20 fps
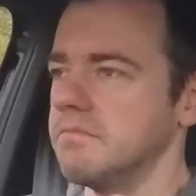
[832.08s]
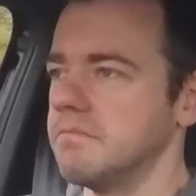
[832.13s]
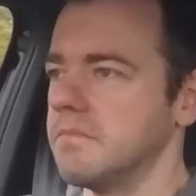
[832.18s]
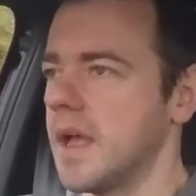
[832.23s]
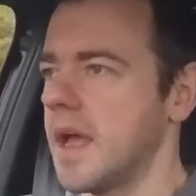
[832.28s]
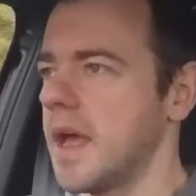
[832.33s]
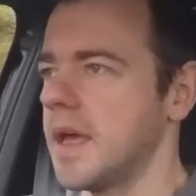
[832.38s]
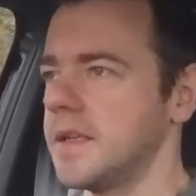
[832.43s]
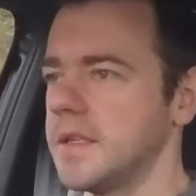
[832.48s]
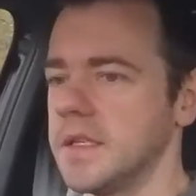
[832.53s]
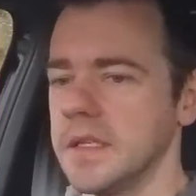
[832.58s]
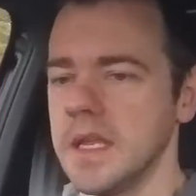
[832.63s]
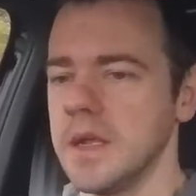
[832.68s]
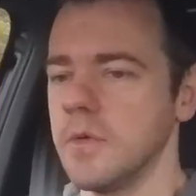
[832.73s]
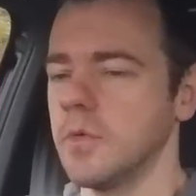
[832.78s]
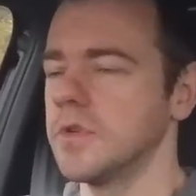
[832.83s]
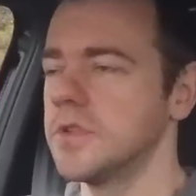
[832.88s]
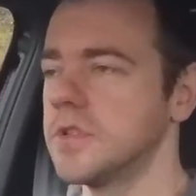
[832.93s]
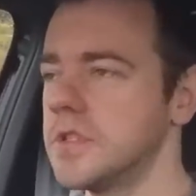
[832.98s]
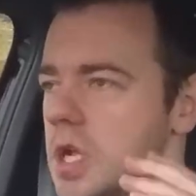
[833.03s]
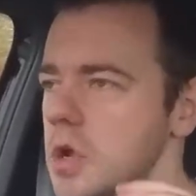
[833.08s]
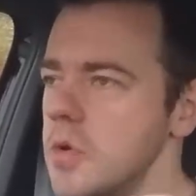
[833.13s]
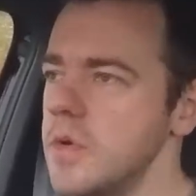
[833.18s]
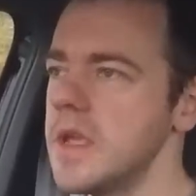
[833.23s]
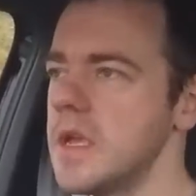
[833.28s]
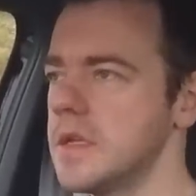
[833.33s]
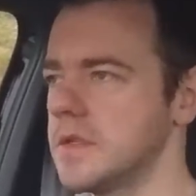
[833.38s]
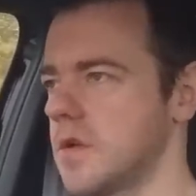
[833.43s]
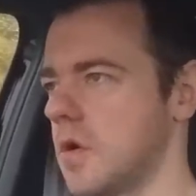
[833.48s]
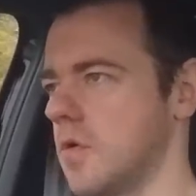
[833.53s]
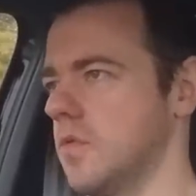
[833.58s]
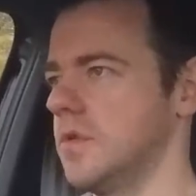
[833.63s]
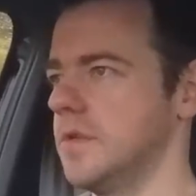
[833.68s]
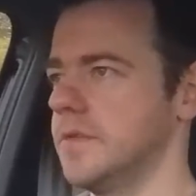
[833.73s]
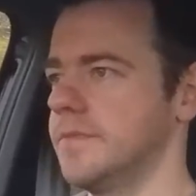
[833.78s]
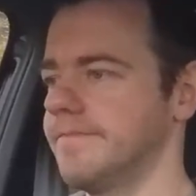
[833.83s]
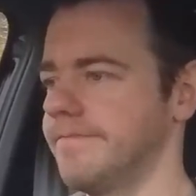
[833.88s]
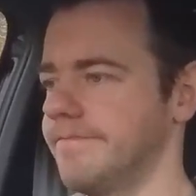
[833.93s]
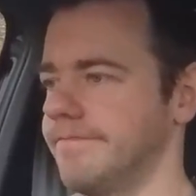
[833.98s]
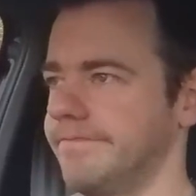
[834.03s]
and it was 2 years old.
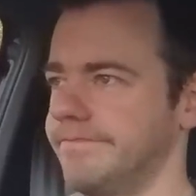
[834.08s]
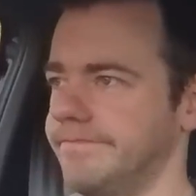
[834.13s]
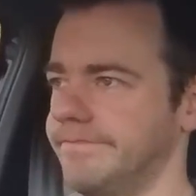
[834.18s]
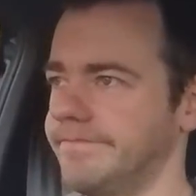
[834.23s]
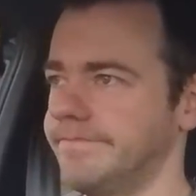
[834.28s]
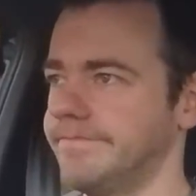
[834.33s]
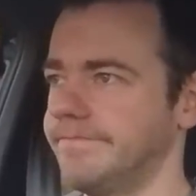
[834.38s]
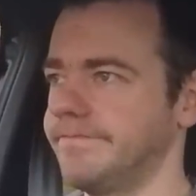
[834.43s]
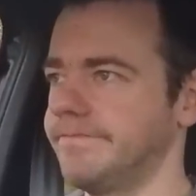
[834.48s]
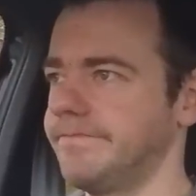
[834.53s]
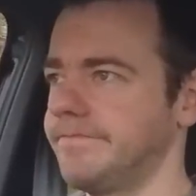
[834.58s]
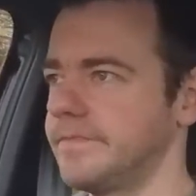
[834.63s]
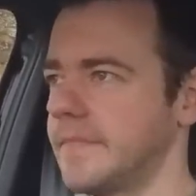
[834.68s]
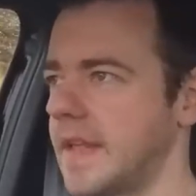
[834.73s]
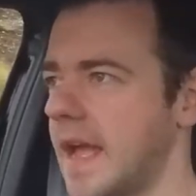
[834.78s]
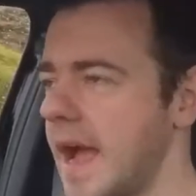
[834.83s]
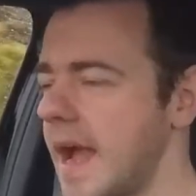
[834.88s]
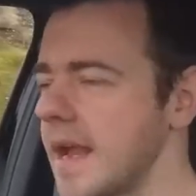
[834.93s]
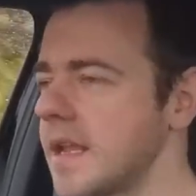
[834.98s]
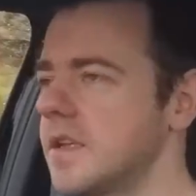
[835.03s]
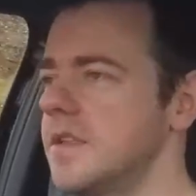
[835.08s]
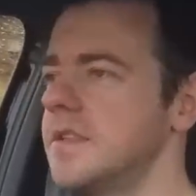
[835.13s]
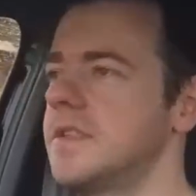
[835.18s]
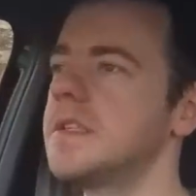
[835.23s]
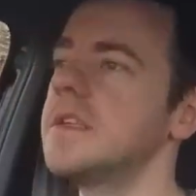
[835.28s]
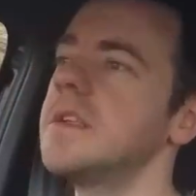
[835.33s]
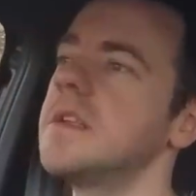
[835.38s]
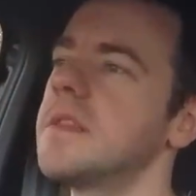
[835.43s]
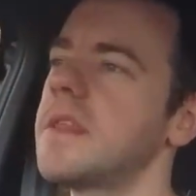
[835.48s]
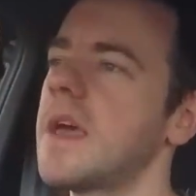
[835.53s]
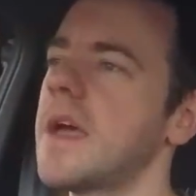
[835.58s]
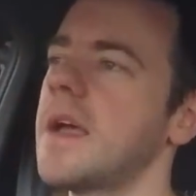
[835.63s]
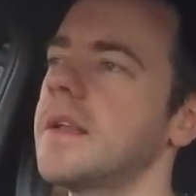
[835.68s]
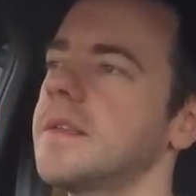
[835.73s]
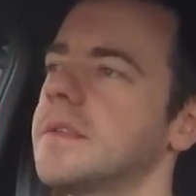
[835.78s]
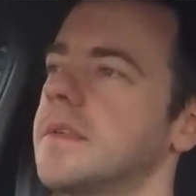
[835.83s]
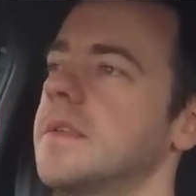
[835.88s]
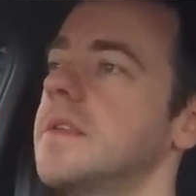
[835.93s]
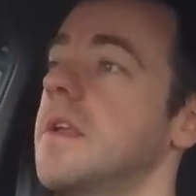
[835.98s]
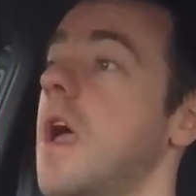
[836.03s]
I consider
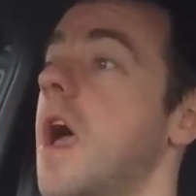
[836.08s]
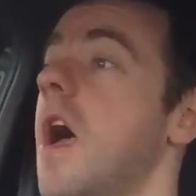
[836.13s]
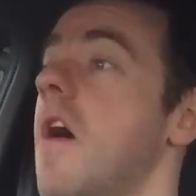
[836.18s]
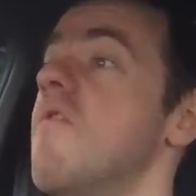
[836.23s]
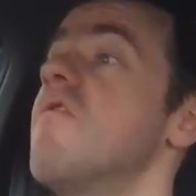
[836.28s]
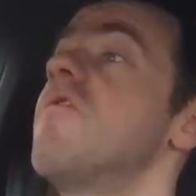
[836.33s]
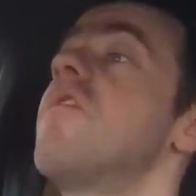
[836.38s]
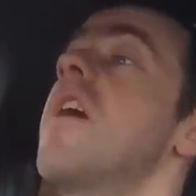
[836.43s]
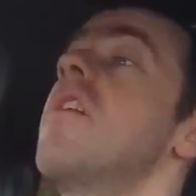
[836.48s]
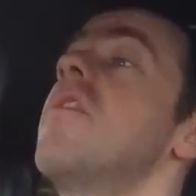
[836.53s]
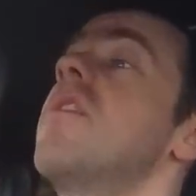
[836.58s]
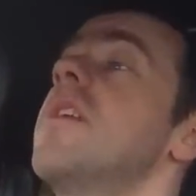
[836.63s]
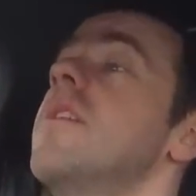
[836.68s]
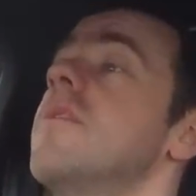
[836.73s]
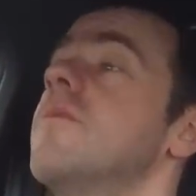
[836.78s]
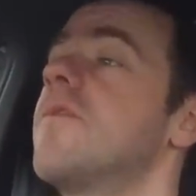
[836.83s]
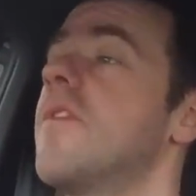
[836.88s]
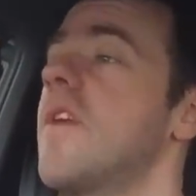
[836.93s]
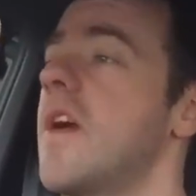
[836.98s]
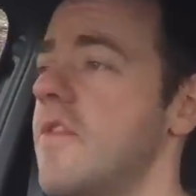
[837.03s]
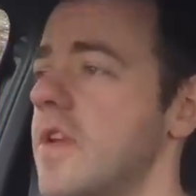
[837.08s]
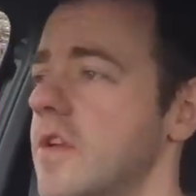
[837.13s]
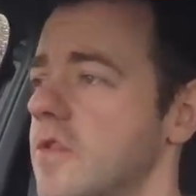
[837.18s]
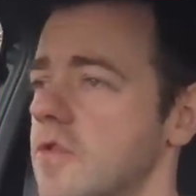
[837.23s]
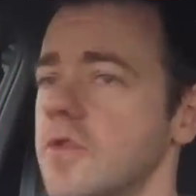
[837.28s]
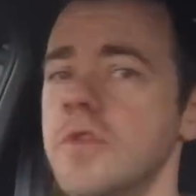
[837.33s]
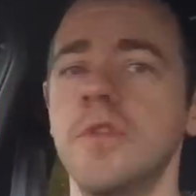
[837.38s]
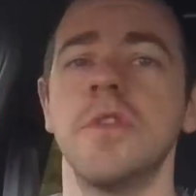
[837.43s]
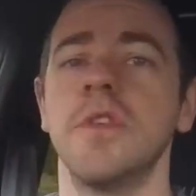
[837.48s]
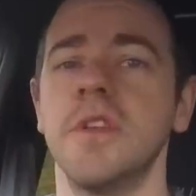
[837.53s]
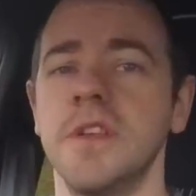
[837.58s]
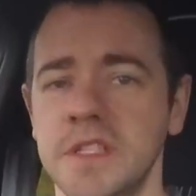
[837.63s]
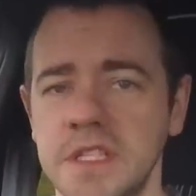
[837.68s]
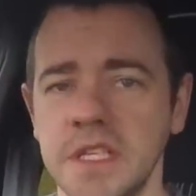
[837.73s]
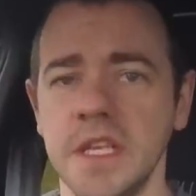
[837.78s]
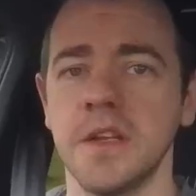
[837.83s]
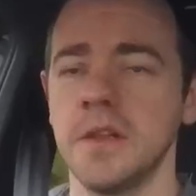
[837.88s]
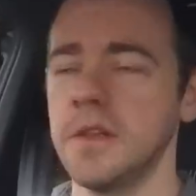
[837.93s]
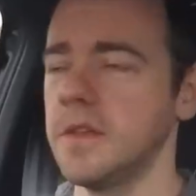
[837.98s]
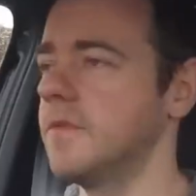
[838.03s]
that a very, very good
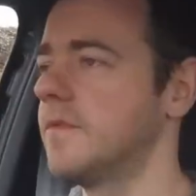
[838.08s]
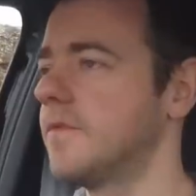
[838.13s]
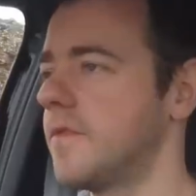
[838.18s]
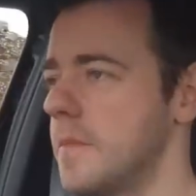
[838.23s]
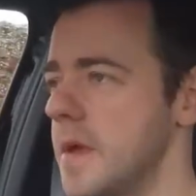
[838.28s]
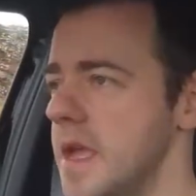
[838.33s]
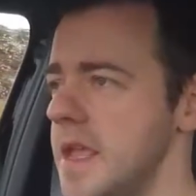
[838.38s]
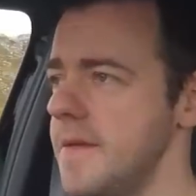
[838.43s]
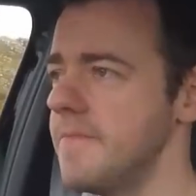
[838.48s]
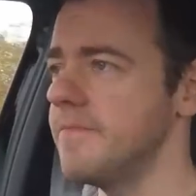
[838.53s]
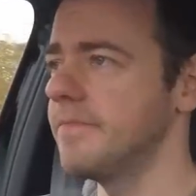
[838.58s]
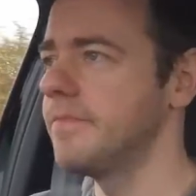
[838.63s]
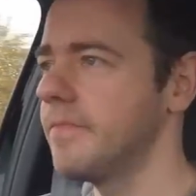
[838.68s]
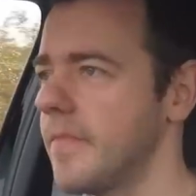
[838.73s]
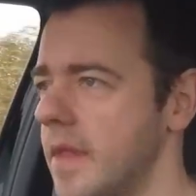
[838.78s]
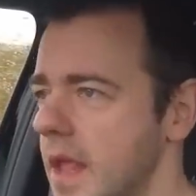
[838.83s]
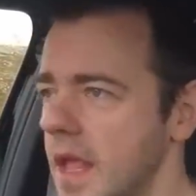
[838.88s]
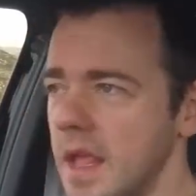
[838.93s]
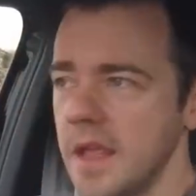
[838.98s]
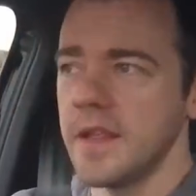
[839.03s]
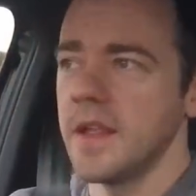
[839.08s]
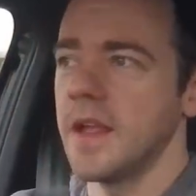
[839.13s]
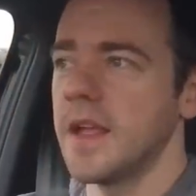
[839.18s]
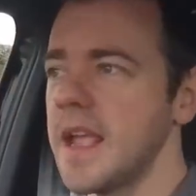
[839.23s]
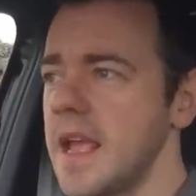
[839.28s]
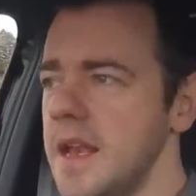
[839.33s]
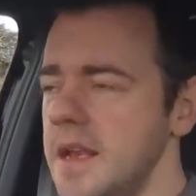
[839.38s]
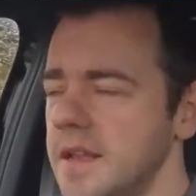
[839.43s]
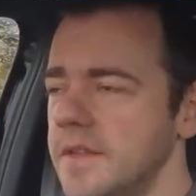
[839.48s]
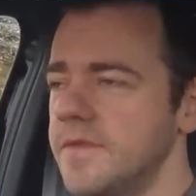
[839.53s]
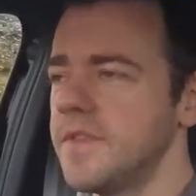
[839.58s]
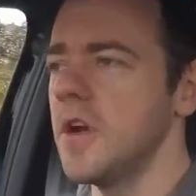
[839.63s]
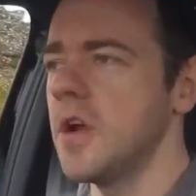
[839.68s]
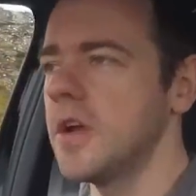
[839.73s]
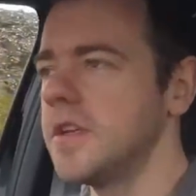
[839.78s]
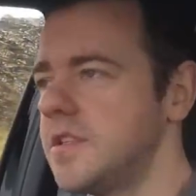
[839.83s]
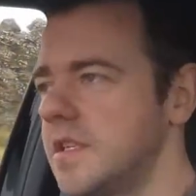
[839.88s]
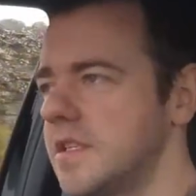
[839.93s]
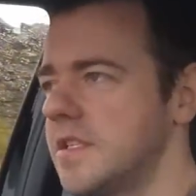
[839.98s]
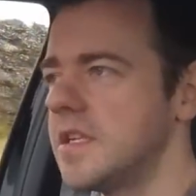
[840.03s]
deal for me. Again, if you're not
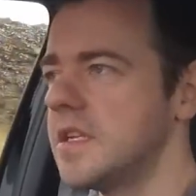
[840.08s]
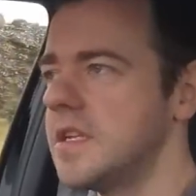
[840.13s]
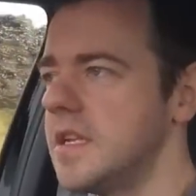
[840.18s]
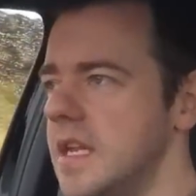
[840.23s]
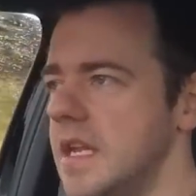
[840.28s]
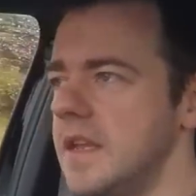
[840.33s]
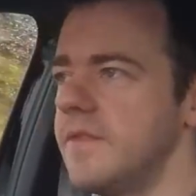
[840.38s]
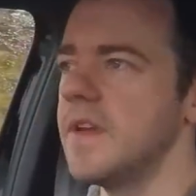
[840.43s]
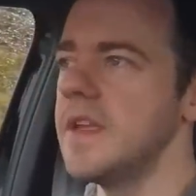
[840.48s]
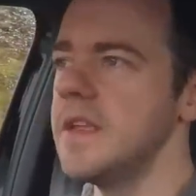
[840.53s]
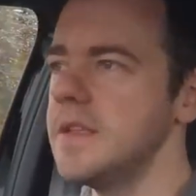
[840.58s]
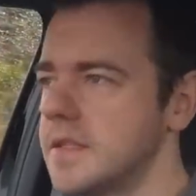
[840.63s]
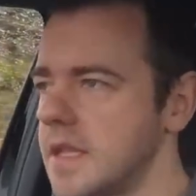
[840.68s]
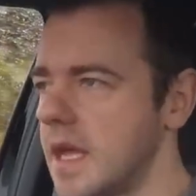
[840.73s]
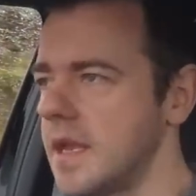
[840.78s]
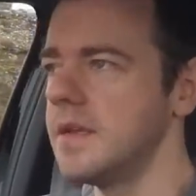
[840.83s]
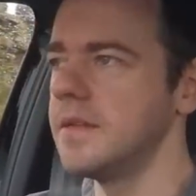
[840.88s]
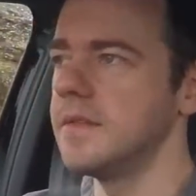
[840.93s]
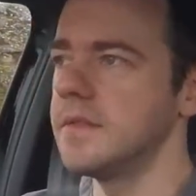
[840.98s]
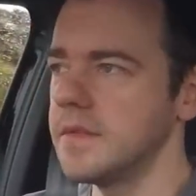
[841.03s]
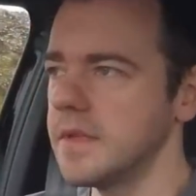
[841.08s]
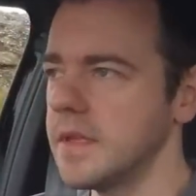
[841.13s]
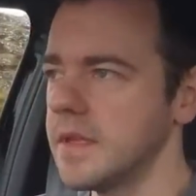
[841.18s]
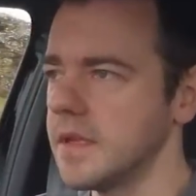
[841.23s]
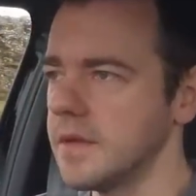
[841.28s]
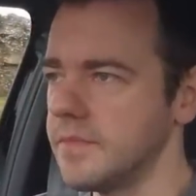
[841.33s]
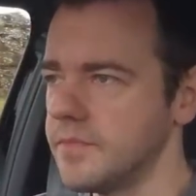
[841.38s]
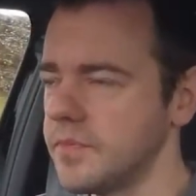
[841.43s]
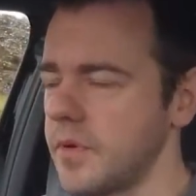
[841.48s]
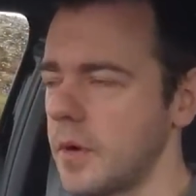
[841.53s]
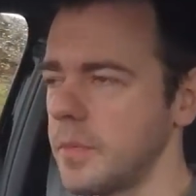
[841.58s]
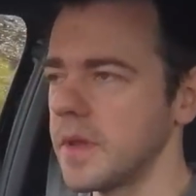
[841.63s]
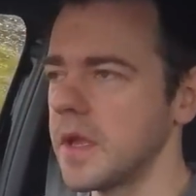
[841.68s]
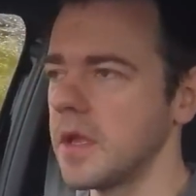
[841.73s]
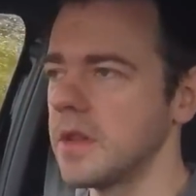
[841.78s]
interested in EVs, then you're probably on